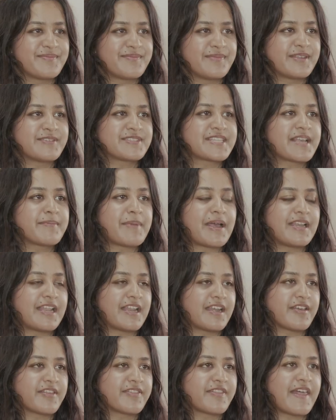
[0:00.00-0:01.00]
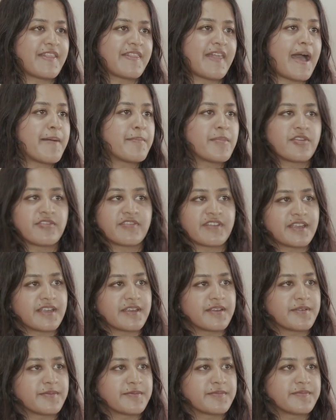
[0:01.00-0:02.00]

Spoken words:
were saying about Lilith, that movie.